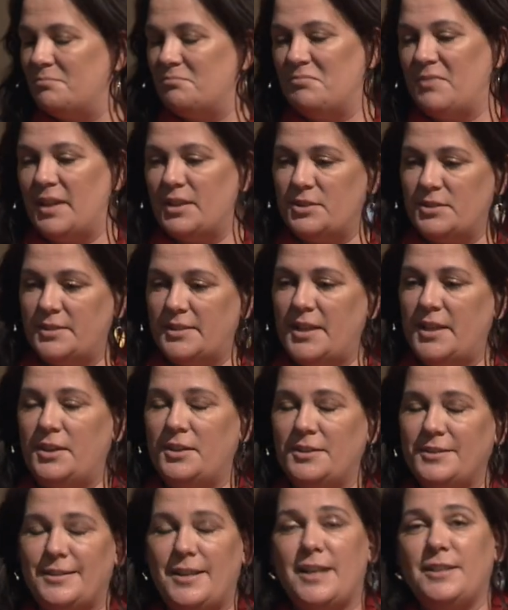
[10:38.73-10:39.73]

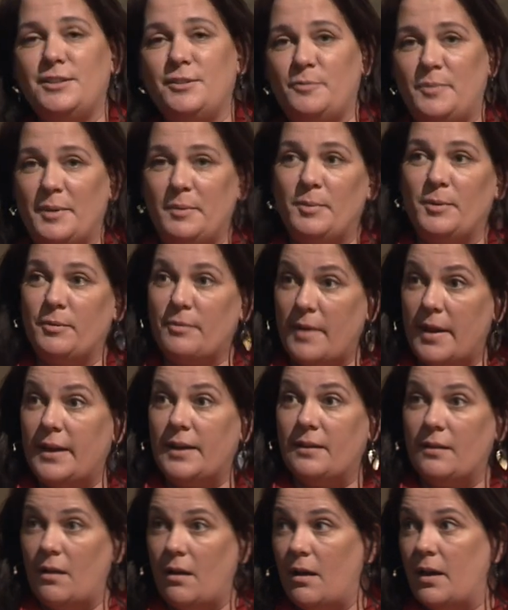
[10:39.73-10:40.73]
legislators, lots of people
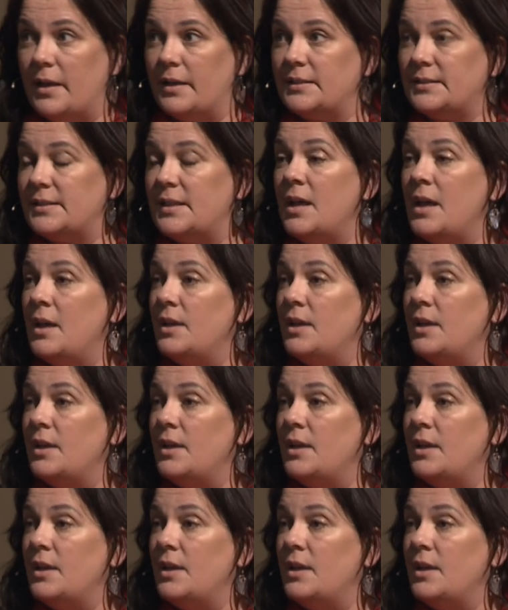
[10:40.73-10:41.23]
write laws.